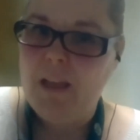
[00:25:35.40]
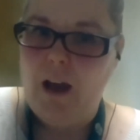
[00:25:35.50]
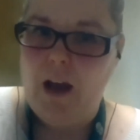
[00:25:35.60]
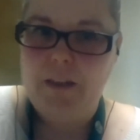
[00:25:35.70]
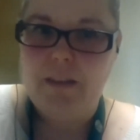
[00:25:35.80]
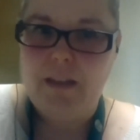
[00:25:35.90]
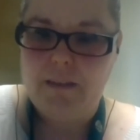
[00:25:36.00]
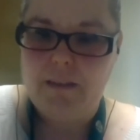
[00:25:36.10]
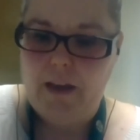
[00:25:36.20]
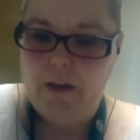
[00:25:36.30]
I think
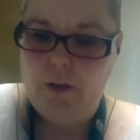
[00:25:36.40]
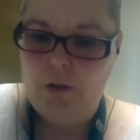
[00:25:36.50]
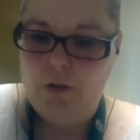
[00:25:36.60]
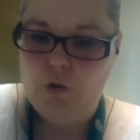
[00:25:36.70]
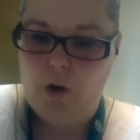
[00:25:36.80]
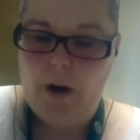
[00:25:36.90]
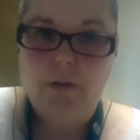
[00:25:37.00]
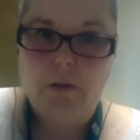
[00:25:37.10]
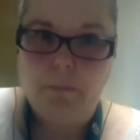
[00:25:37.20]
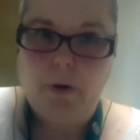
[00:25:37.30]
that trying
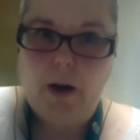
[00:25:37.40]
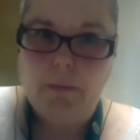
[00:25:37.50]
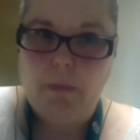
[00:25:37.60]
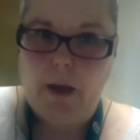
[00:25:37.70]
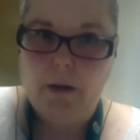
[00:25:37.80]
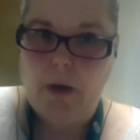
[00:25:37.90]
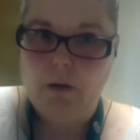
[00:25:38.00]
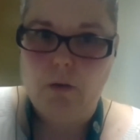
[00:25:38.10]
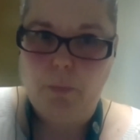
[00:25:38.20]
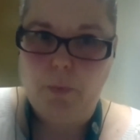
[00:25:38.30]
to apply
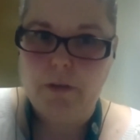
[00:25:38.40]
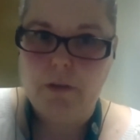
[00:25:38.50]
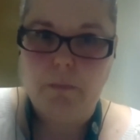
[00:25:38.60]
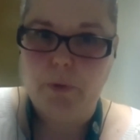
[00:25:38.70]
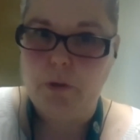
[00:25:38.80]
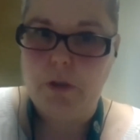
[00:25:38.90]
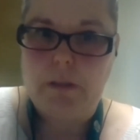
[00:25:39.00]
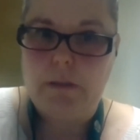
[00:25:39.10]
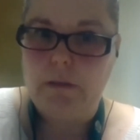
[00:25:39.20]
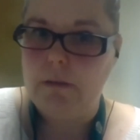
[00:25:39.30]
macro appraisal
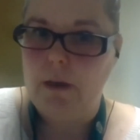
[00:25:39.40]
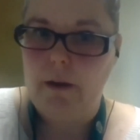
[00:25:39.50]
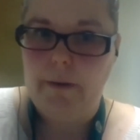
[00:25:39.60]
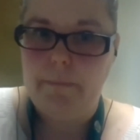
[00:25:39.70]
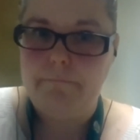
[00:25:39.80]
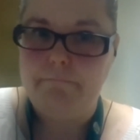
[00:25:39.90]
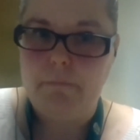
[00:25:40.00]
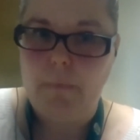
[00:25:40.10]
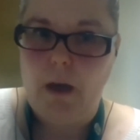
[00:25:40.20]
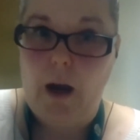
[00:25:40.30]
approaches,
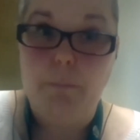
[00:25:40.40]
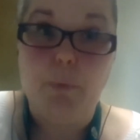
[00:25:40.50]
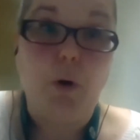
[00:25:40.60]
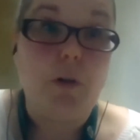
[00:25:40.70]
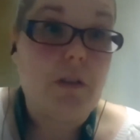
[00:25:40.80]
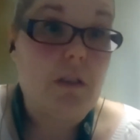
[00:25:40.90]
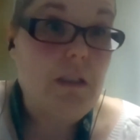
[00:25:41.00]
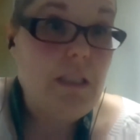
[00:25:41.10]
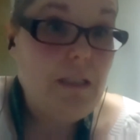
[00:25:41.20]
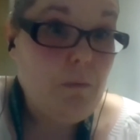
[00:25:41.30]
I
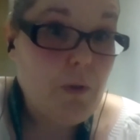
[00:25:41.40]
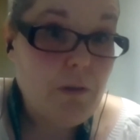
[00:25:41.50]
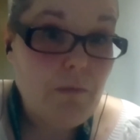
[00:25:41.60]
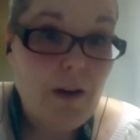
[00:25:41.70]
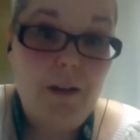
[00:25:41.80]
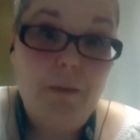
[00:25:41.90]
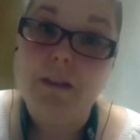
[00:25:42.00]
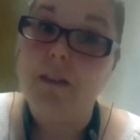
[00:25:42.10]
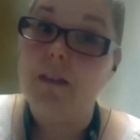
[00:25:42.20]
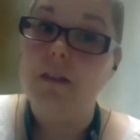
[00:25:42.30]
personally wouldn't
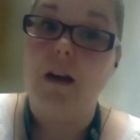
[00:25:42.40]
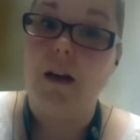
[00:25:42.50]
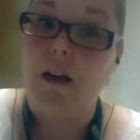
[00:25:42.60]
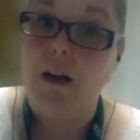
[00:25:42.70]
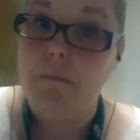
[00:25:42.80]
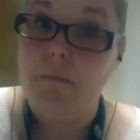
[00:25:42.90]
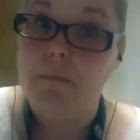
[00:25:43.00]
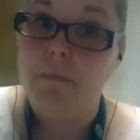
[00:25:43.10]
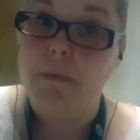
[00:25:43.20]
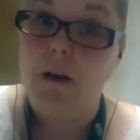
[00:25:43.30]
recommend it
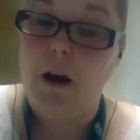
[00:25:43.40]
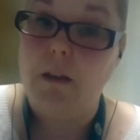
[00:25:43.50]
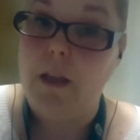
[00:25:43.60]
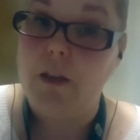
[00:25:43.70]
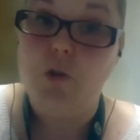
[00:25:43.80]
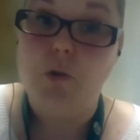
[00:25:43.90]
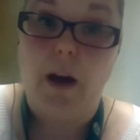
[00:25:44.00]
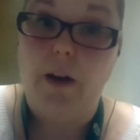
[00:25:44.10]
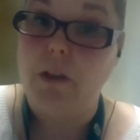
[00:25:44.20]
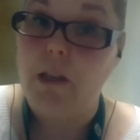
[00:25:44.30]
unless you
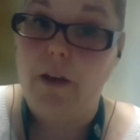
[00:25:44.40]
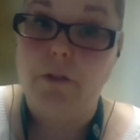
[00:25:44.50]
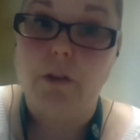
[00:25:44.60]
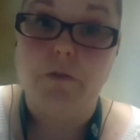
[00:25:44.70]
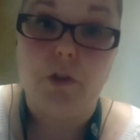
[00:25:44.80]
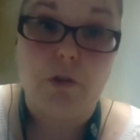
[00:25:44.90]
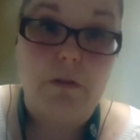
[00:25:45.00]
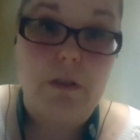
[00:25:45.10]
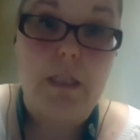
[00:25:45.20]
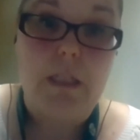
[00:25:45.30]
have a level of
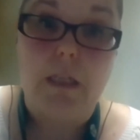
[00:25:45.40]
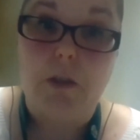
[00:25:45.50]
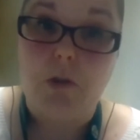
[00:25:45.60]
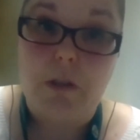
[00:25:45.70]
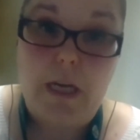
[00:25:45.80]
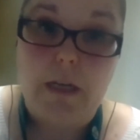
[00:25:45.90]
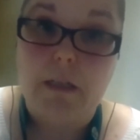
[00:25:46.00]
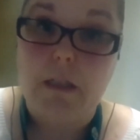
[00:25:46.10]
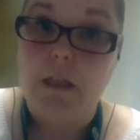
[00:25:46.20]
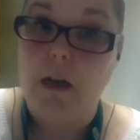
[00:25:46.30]
certainty and
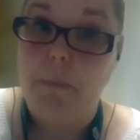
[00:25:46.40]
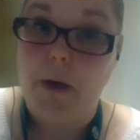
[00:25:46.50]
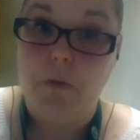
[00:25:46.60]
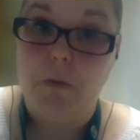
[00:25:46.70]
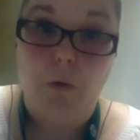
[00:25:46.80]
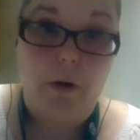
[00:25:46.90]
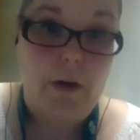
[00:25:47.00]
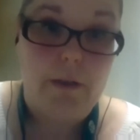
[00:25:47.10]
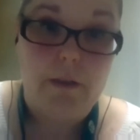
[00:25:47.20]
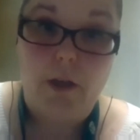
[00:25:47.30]
understanding about the
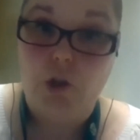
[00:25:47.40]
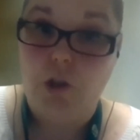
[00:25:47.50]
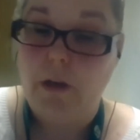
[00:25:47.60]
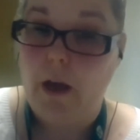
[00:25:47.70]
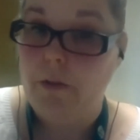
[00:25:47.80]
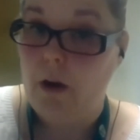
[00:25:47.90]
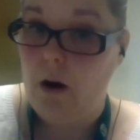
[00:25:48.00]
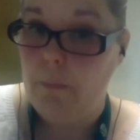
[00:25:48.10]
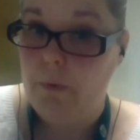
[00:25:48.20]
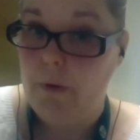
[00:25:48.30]
organization and how they
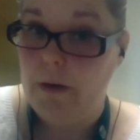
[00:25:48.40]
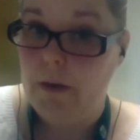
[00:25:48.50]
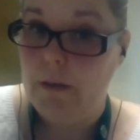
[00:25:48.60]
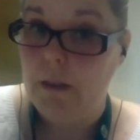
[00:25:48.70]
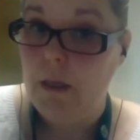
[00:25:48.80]
operated.